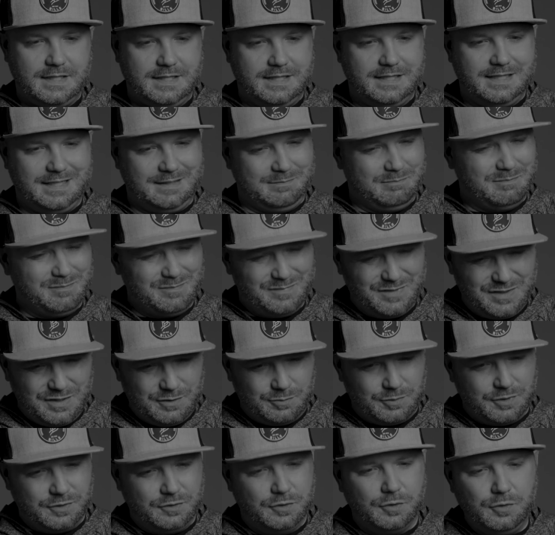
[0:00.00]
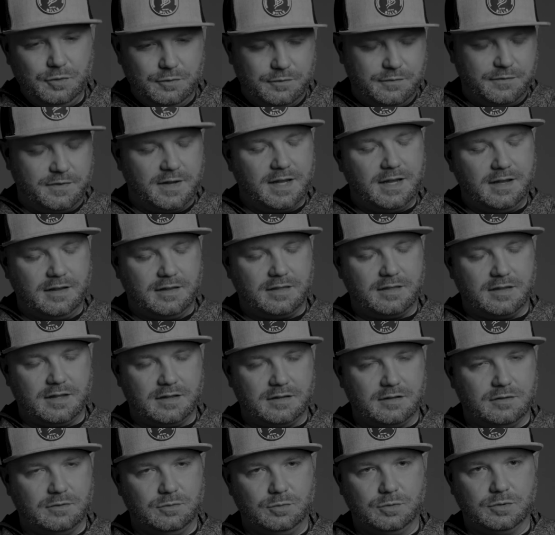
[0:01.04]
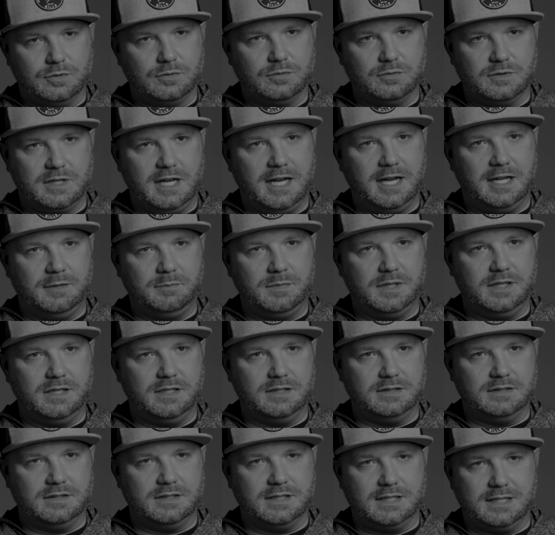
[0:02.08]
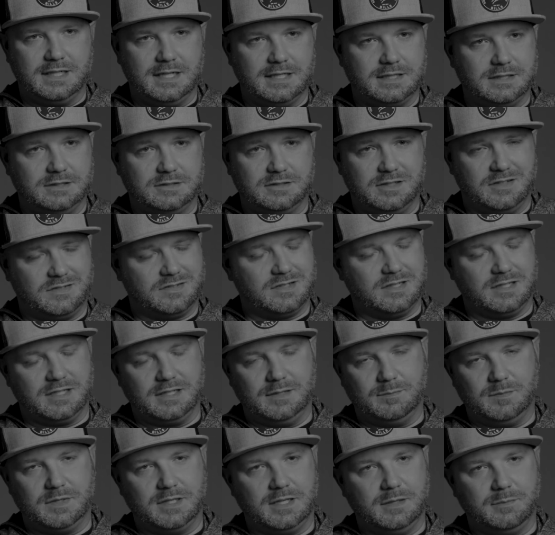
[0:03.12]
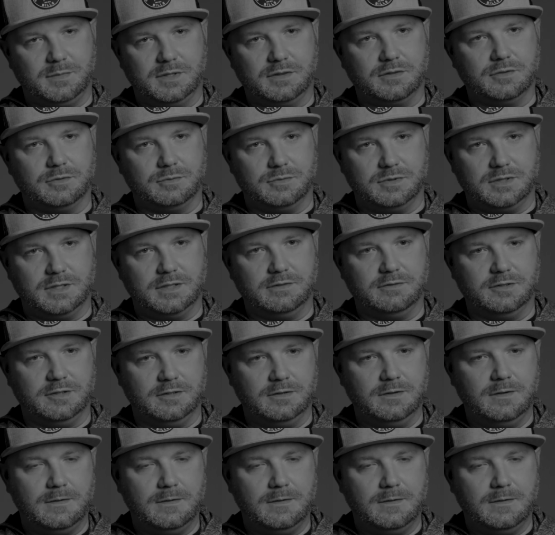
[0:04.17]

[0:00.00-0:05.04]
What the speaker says: the renewed faith that the Lord will guide me, and I can trust in Him to get me through whatever.